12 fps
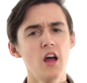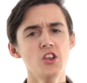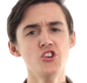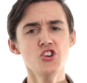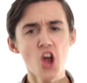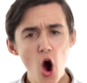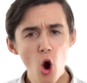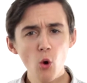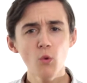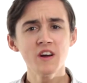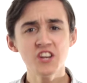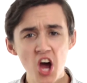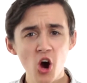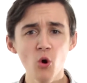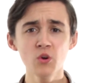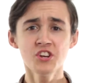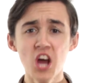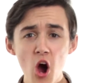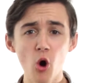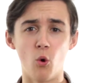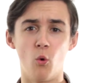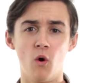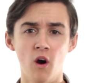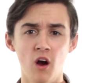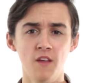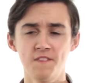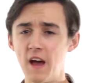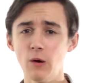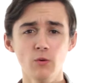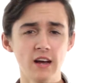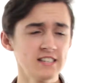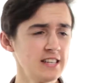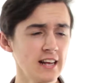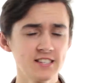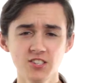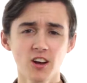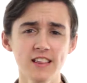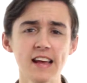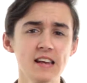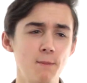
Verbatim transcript: no, no, no. That, I, I saw that in a